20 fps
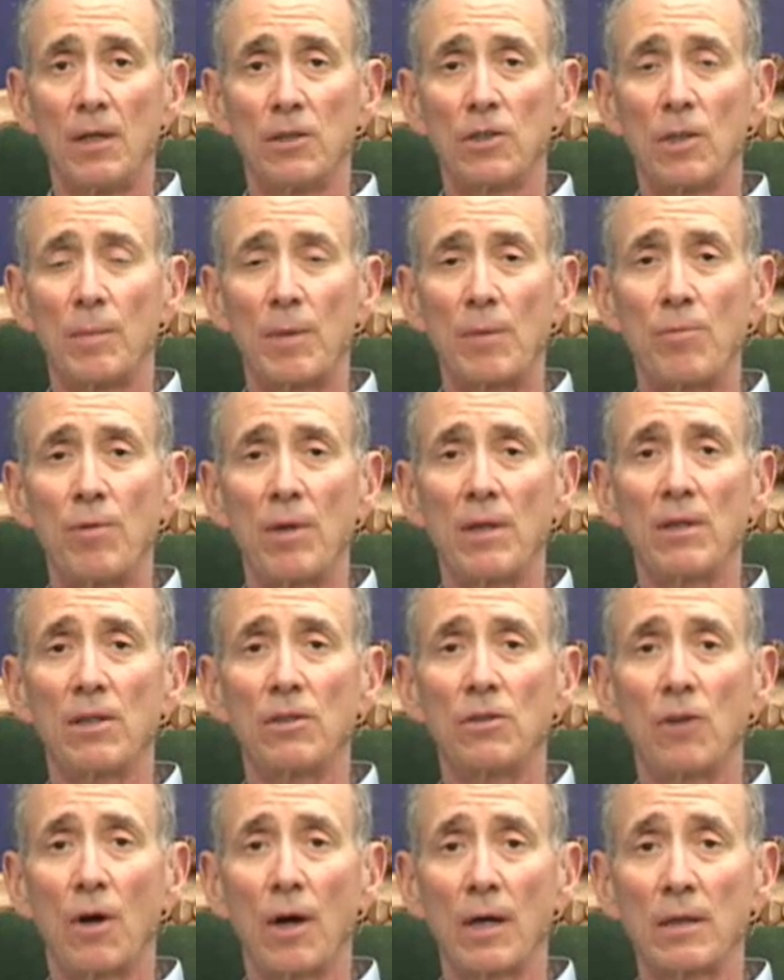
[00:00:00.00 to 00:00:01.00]
So by bringing
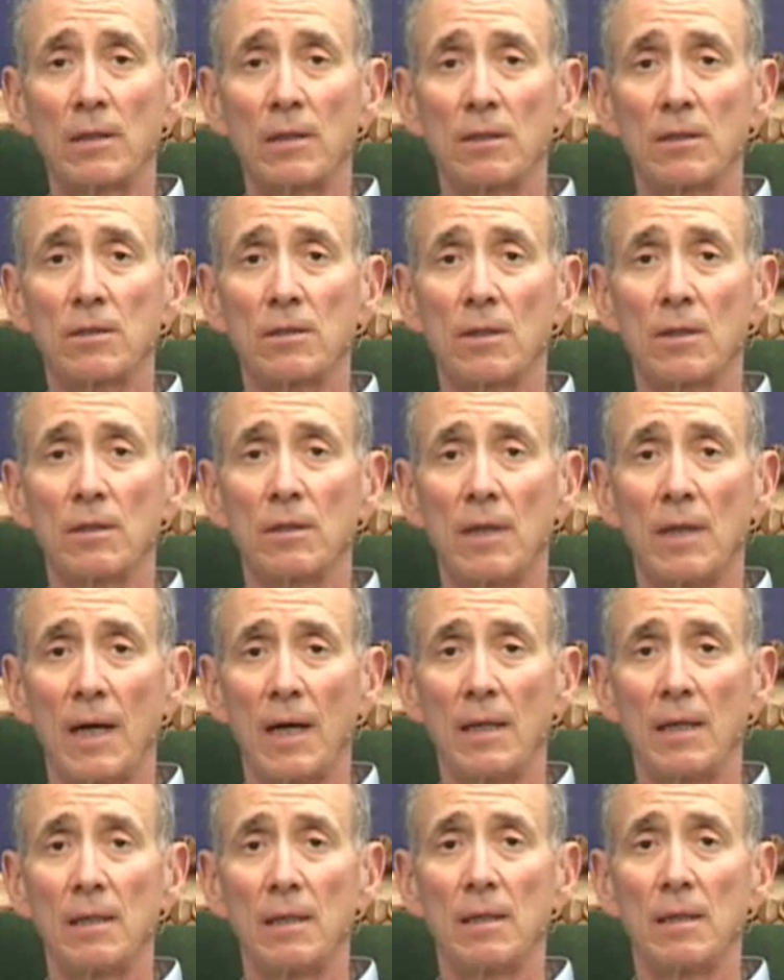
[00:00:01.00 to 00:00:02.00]
the darkness to the
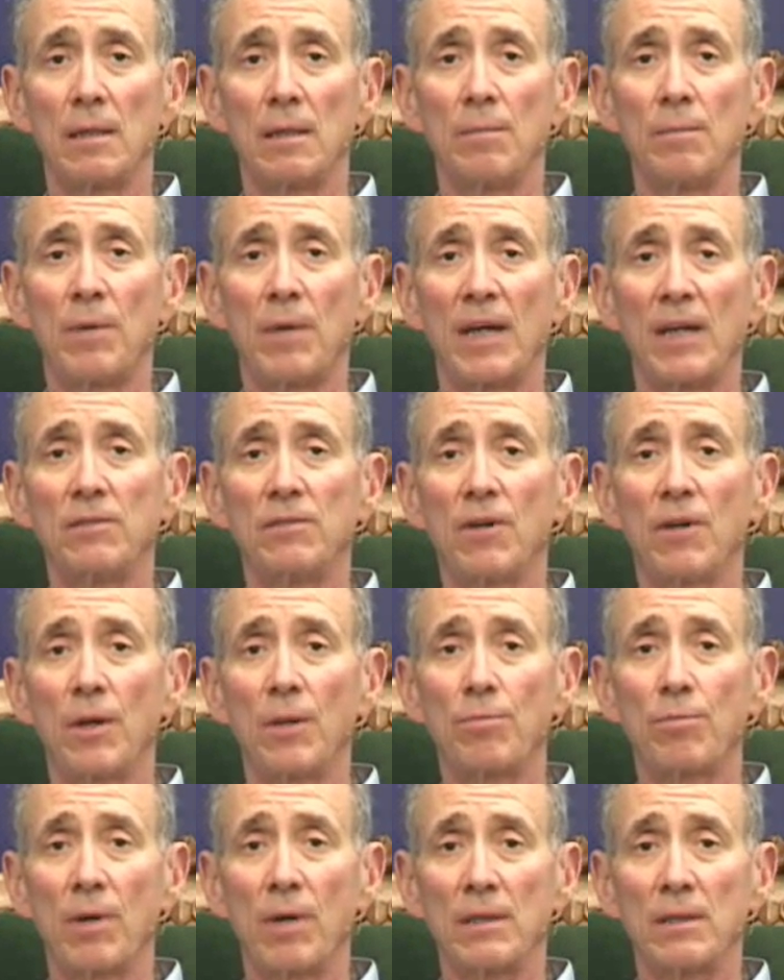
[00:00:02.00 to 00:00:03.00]
light, by its
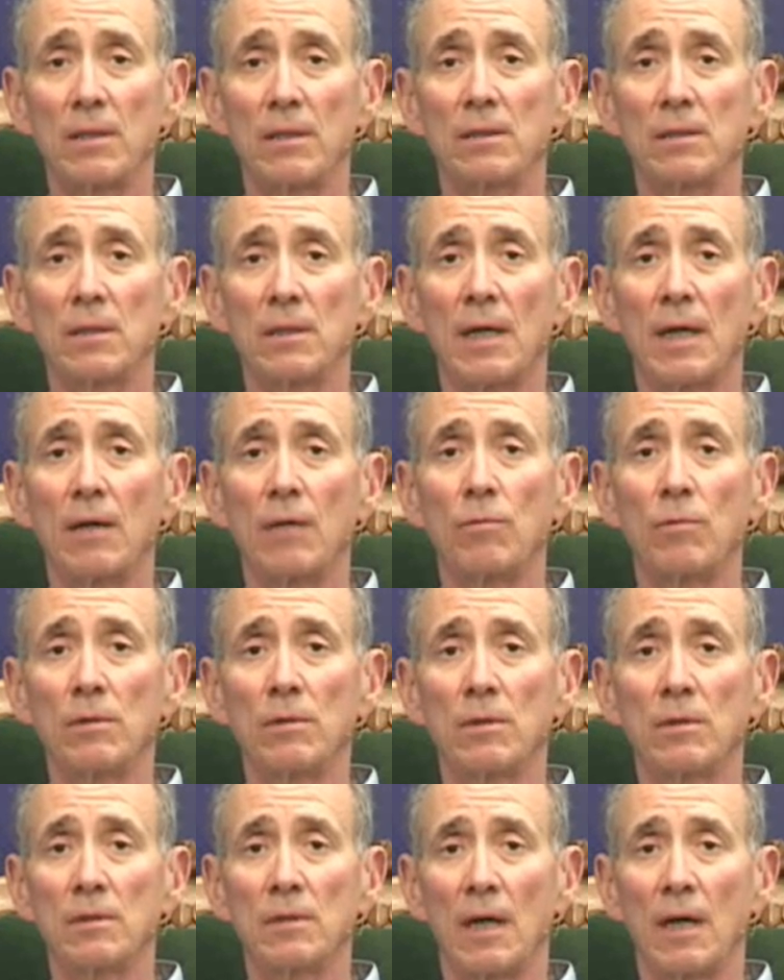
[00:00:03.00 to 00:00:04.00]
very presence, the light will
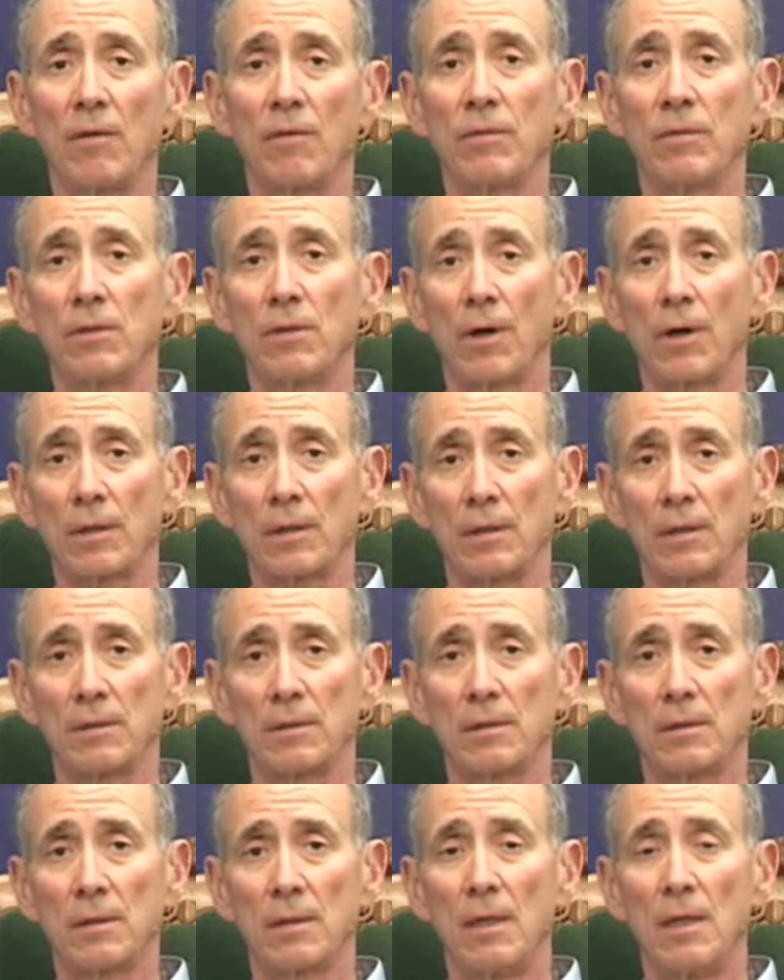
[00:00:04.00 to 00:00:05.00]
dissolve the
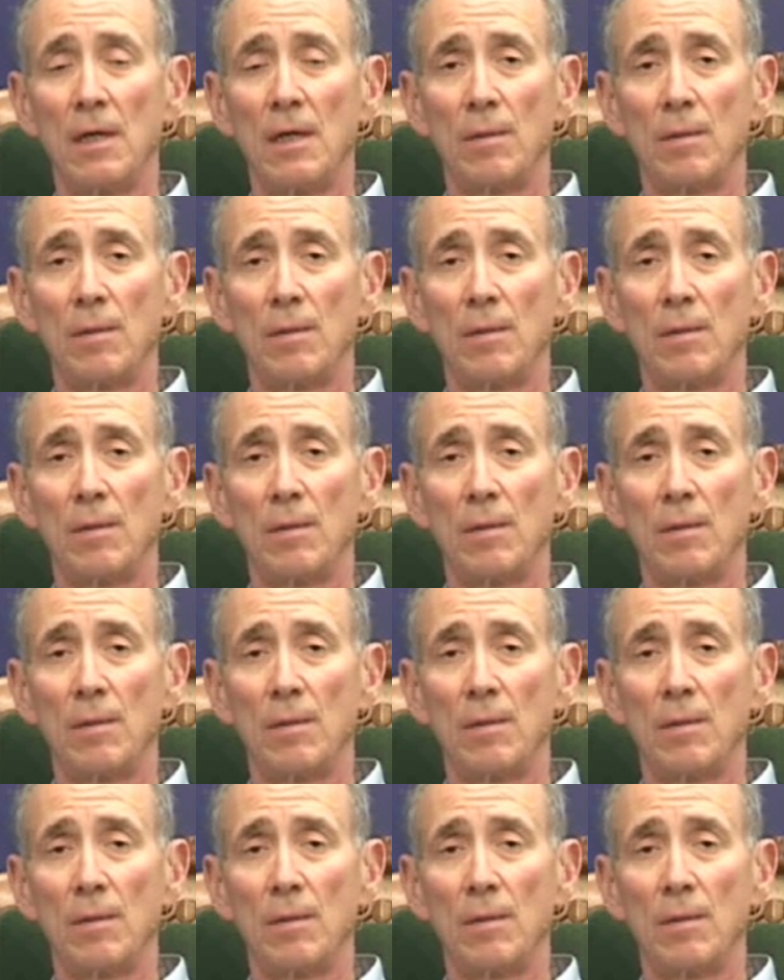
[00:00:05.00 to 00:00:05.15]
darkness.